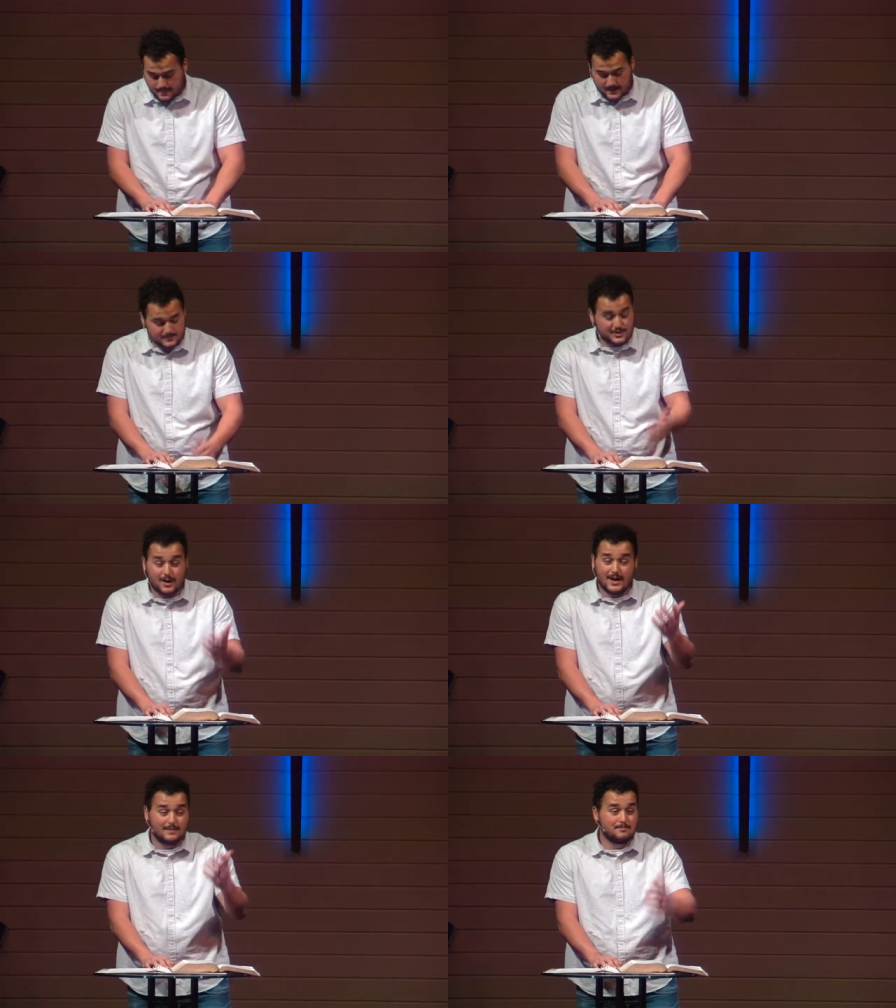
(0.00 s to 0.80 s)
I'm
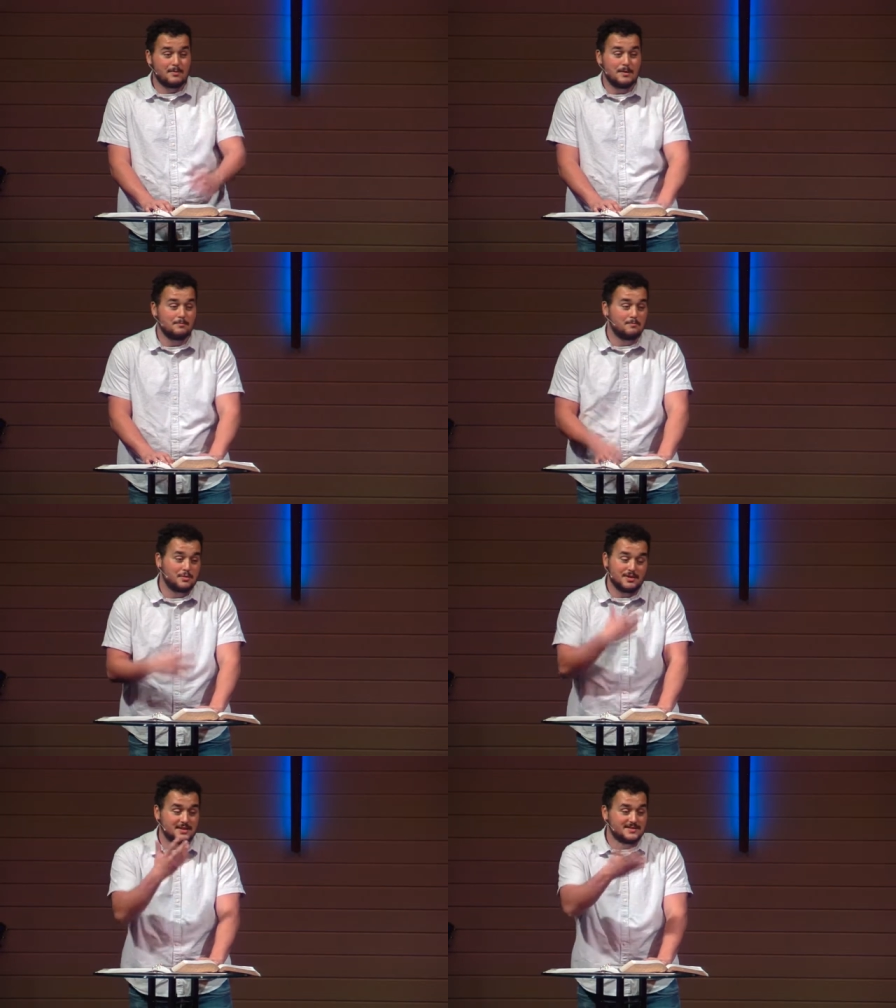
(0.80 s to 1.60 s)
sorry, my
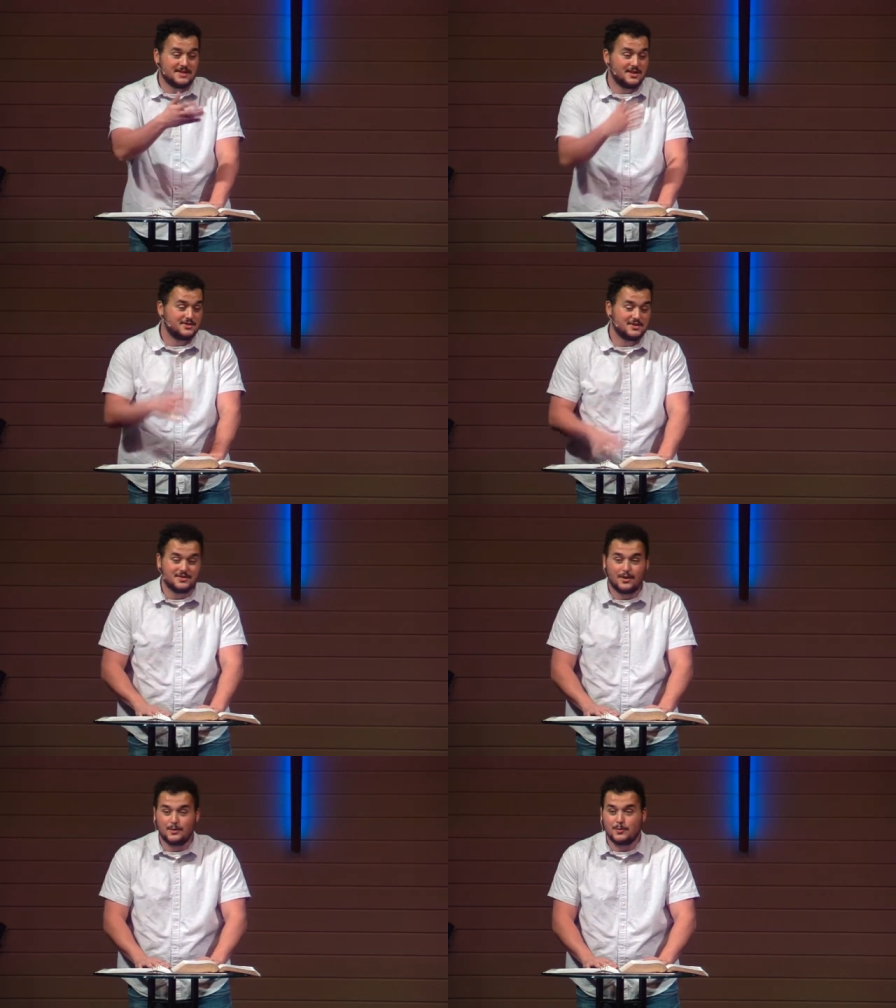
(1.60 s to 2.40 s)
pronunciation, it's
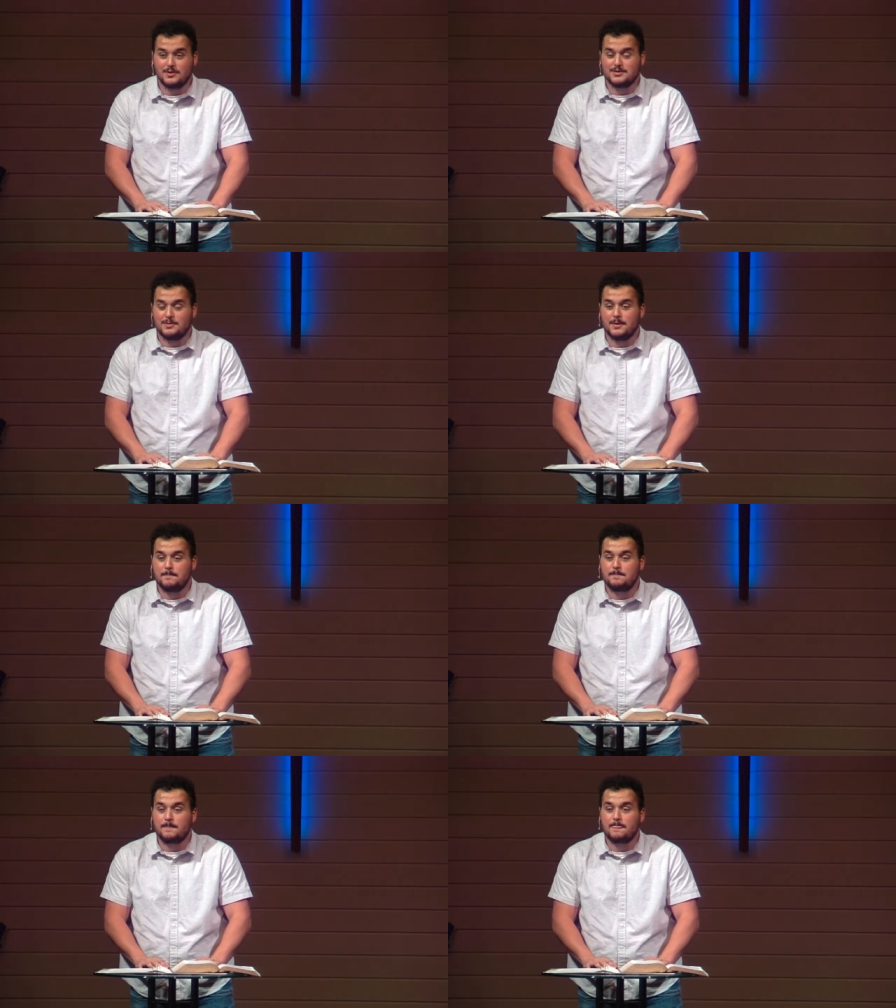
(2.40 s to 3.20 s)
hard words, but
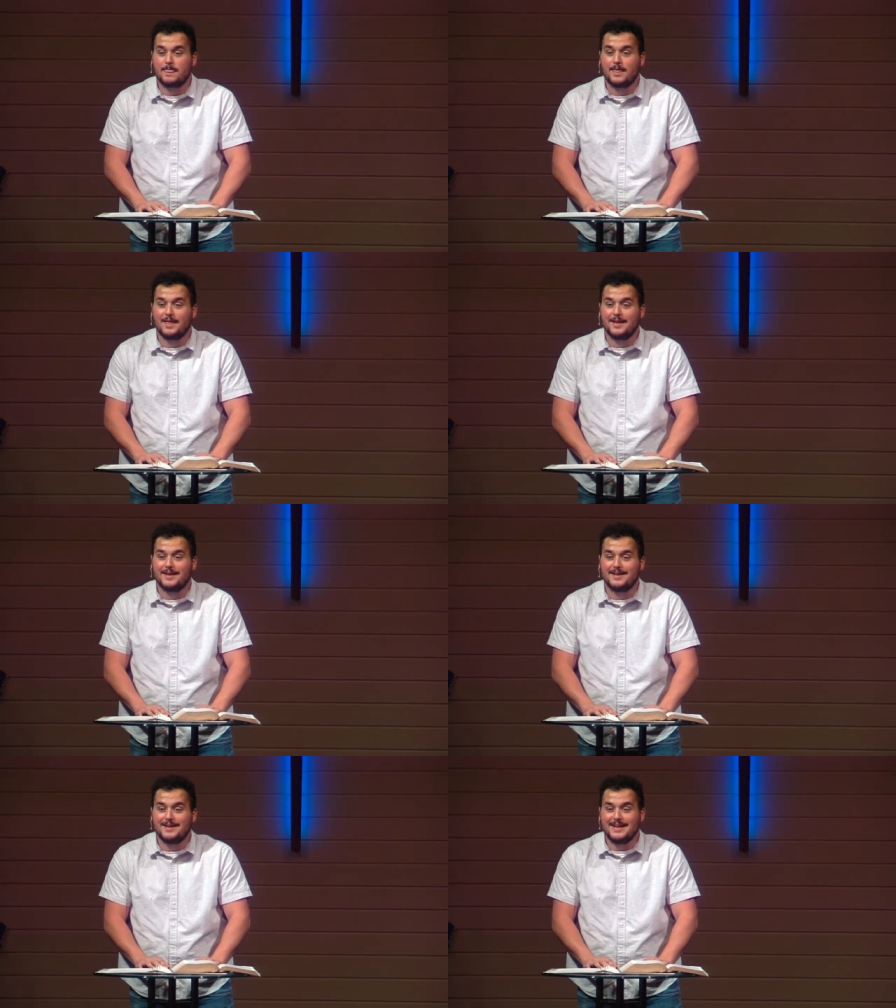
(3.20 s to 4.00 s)

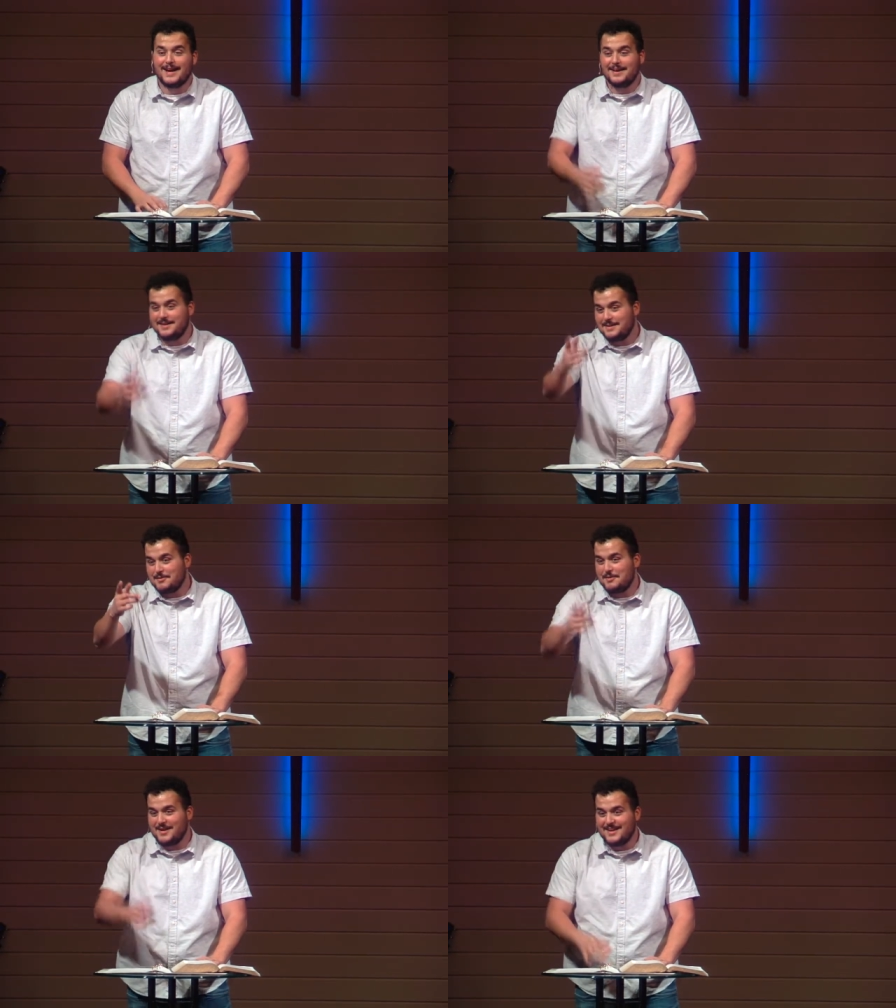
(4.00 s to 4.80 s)
yeah.
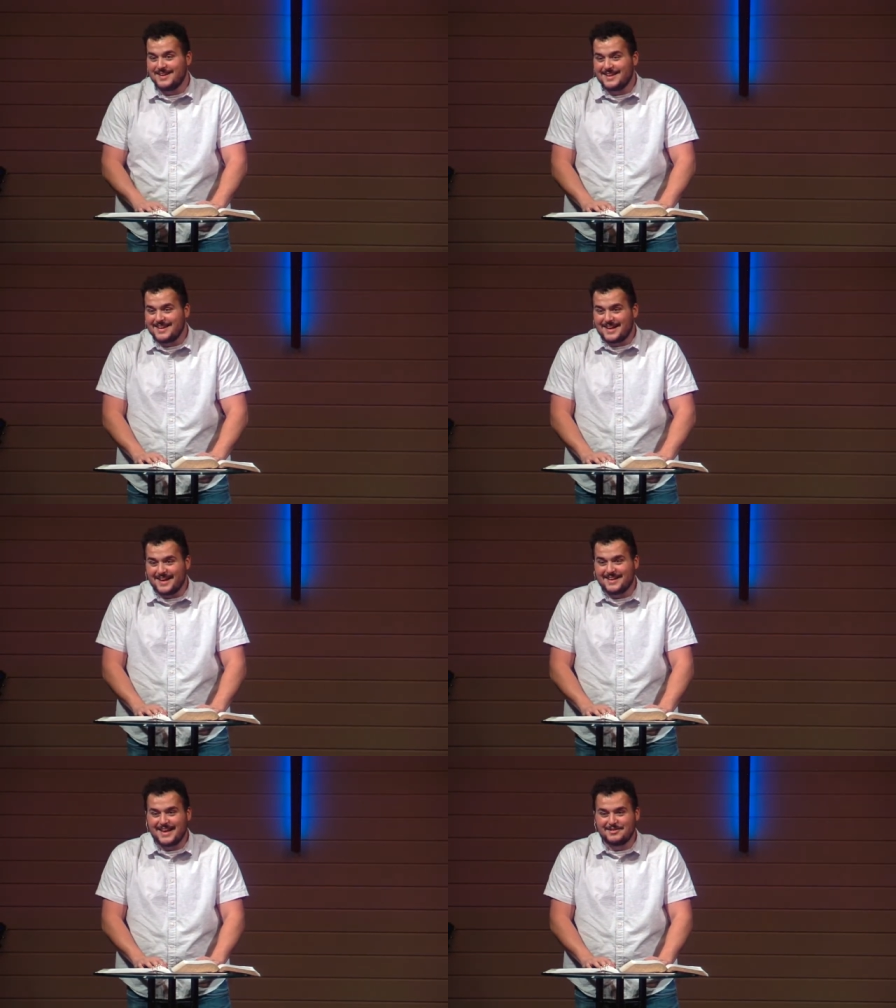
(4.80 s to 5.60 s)

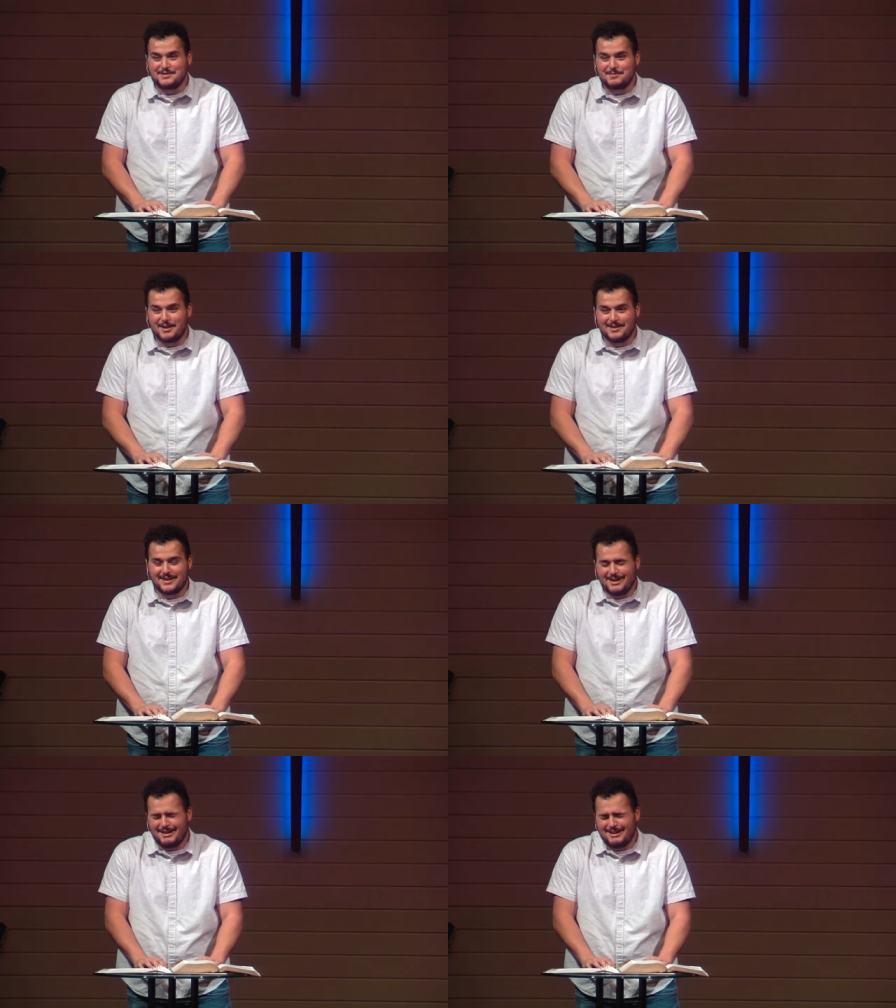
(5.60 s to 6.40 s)
Caitlin's probably
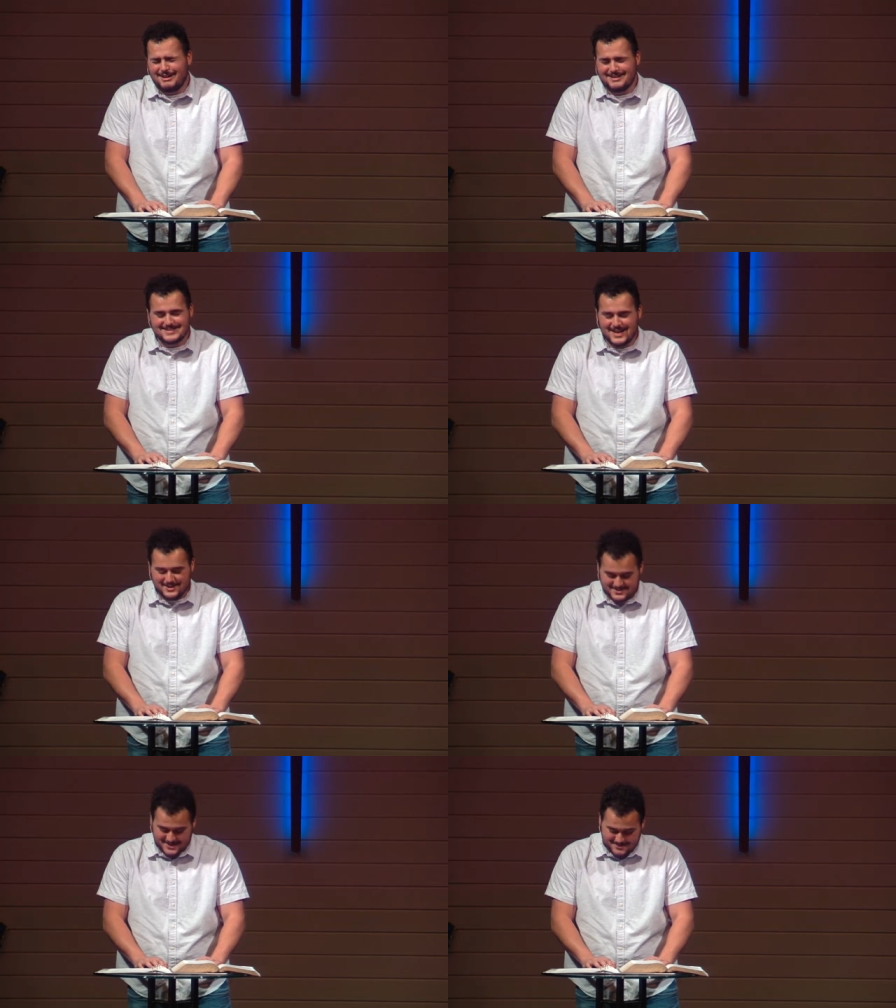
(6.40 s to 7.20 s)
like, eh that's not how you
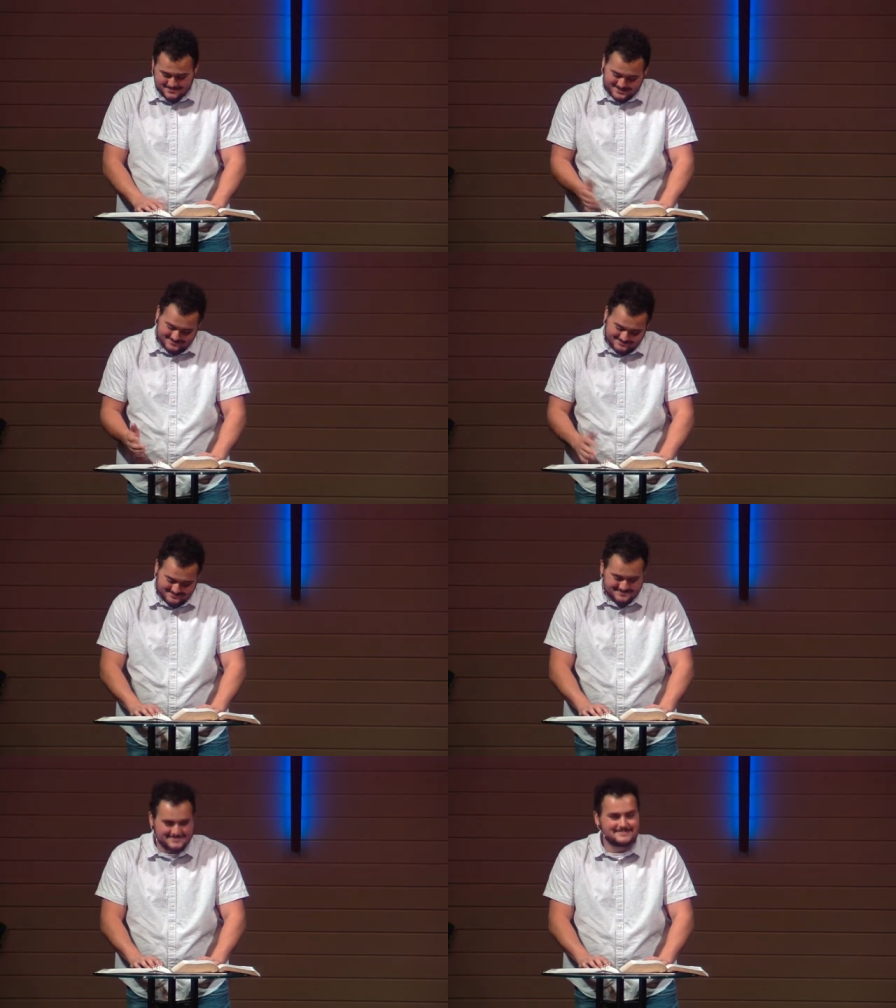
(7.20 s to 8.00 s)
say it, but
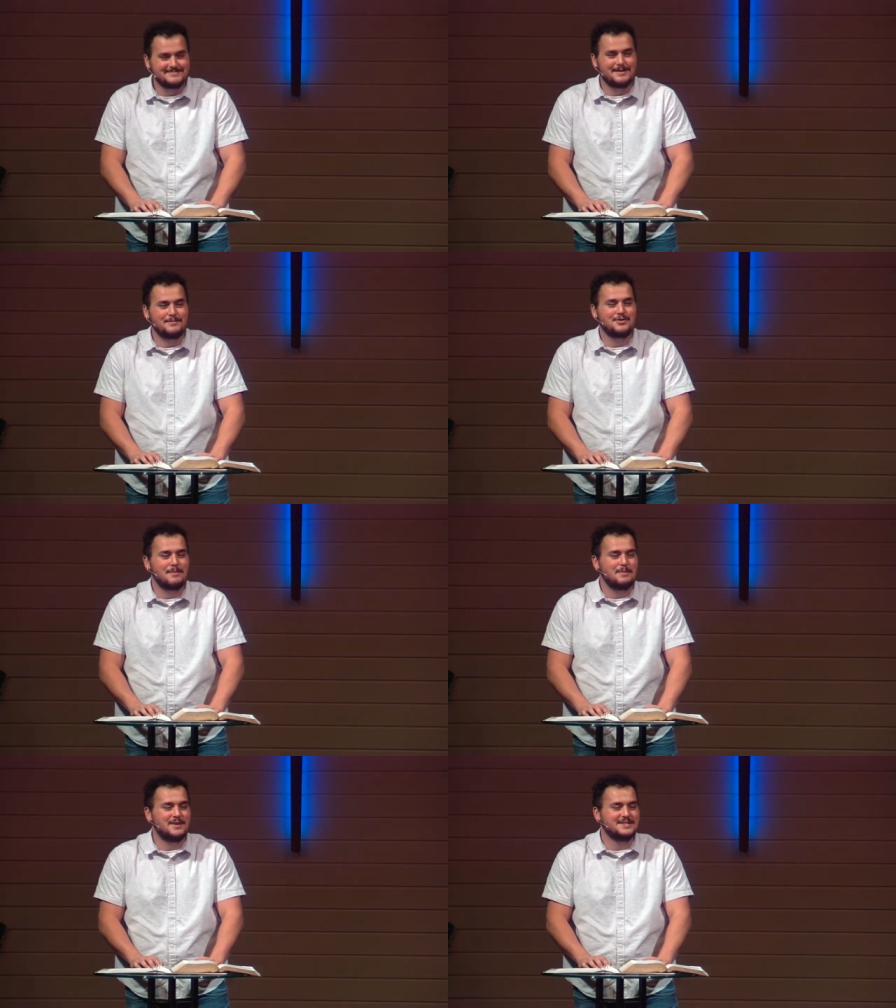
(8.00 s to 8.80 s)
try
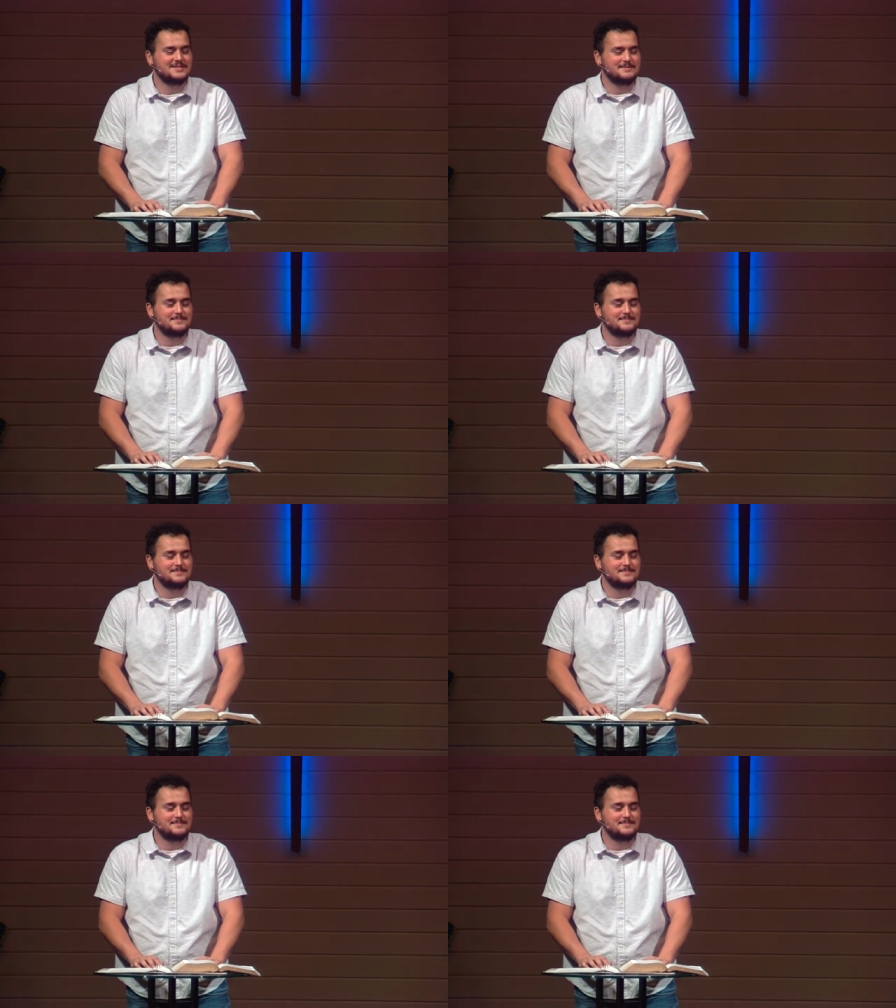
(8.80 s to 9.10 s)
my best.